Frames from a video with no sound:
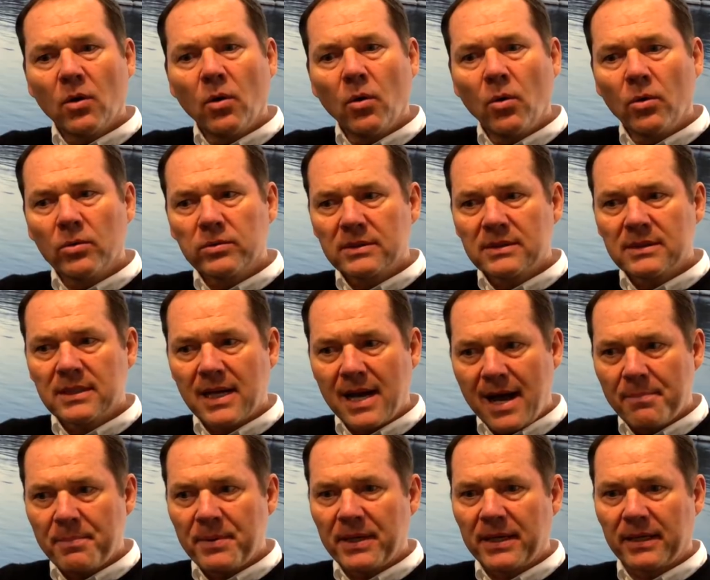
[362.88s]
a whole
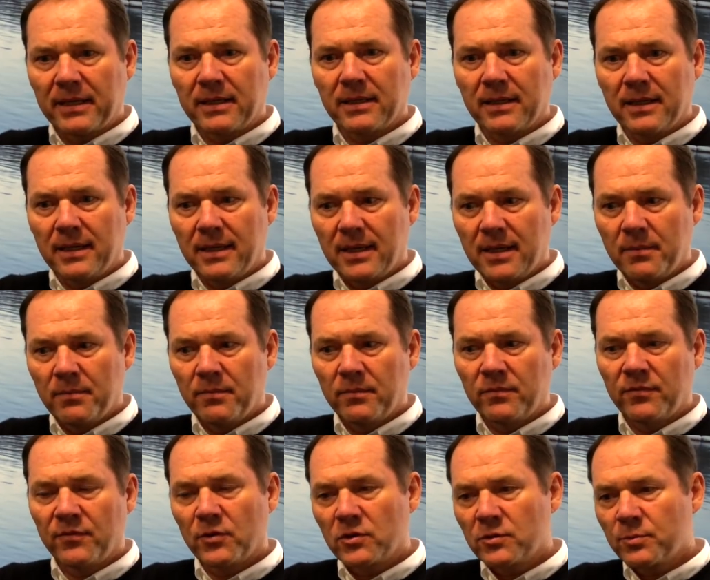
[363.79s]
topic,
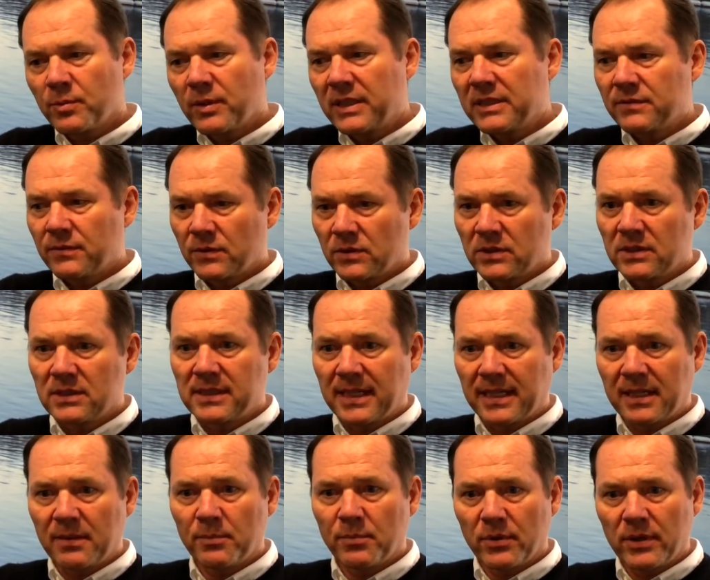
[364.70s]
first price versus
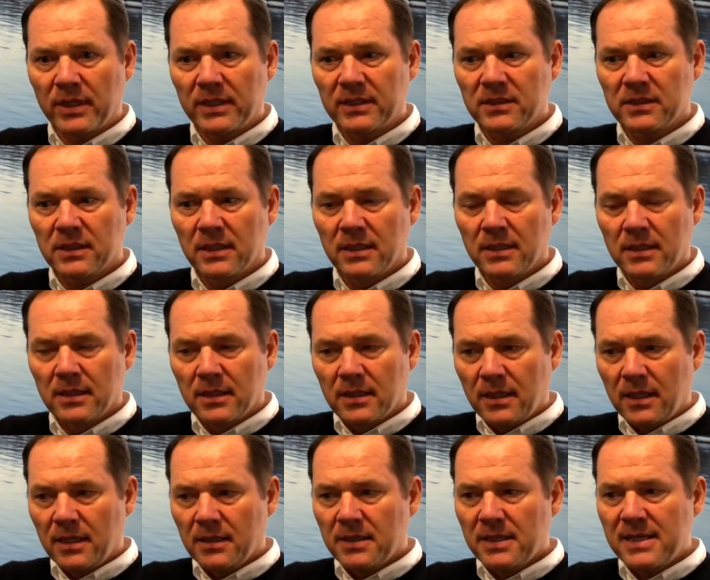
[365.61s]
second price.
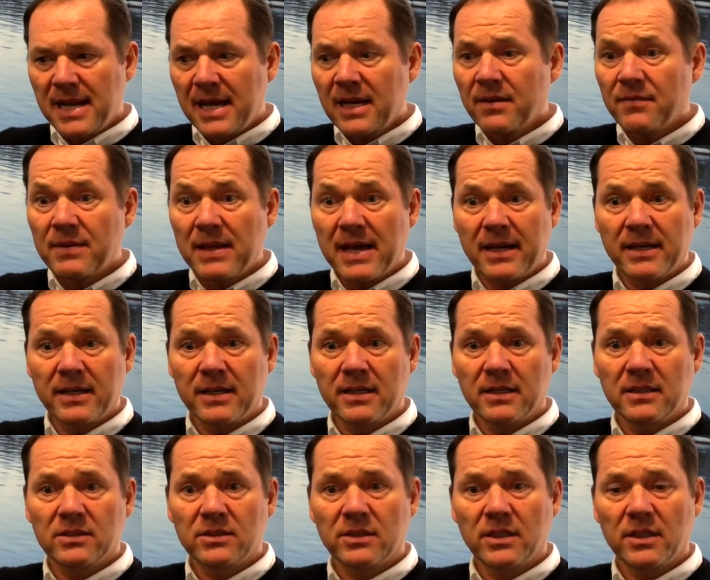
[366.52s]
The net of that
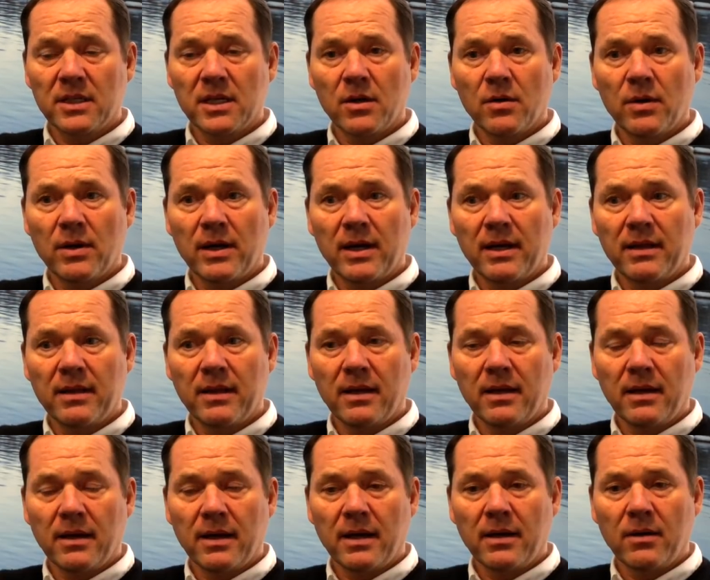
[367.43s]
is, we're
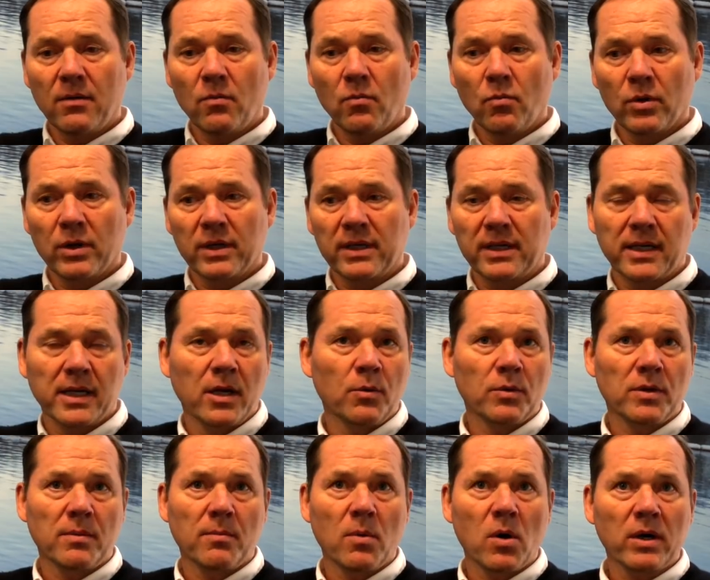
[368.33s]
going to go
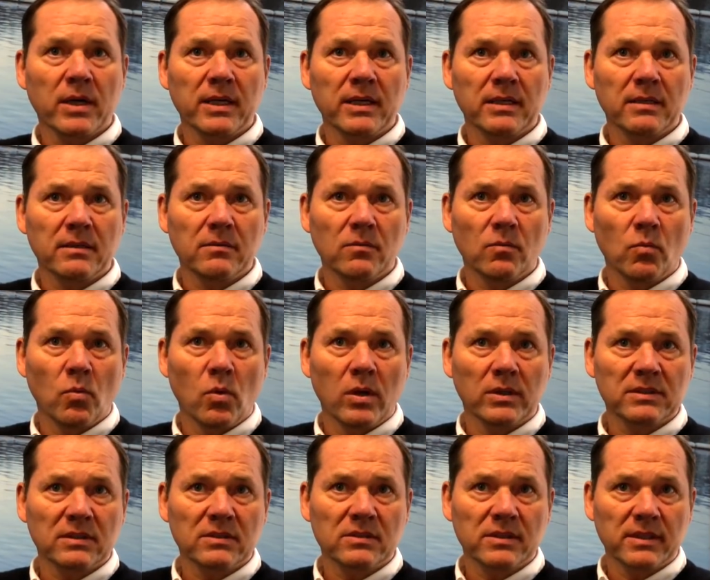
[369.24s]
where the market
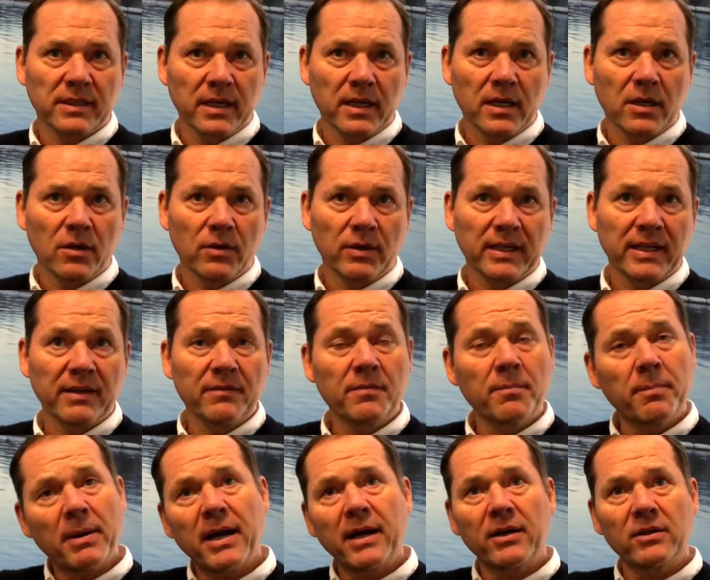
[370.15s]
wants us to go and
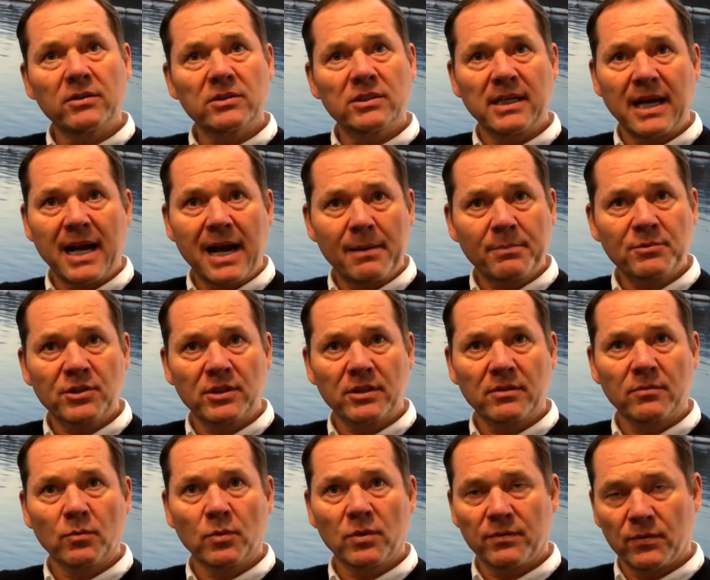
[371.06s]
give buyers the
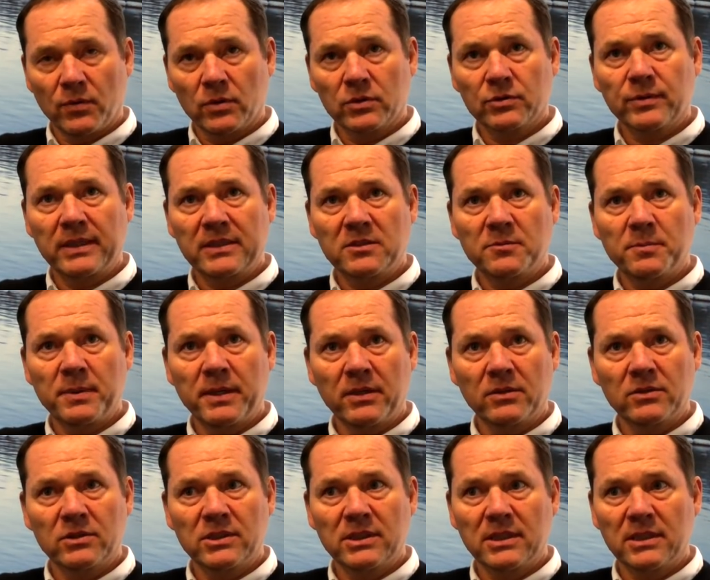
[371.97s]
option with full
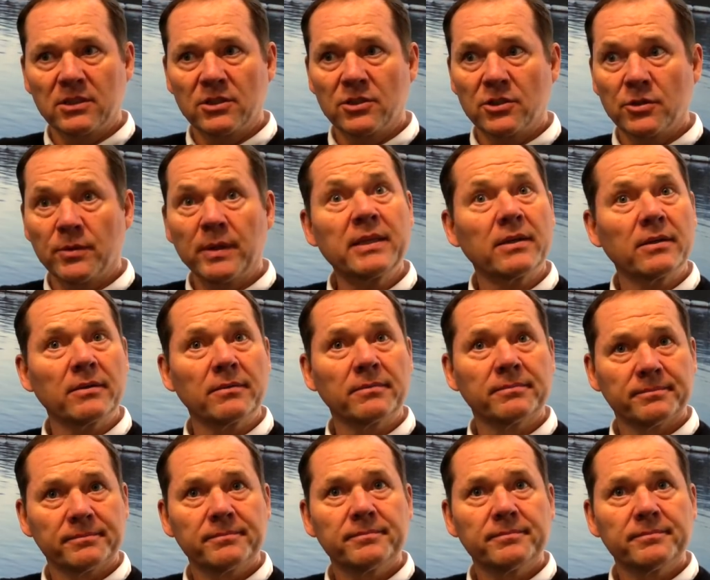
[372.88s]
transparency to do either.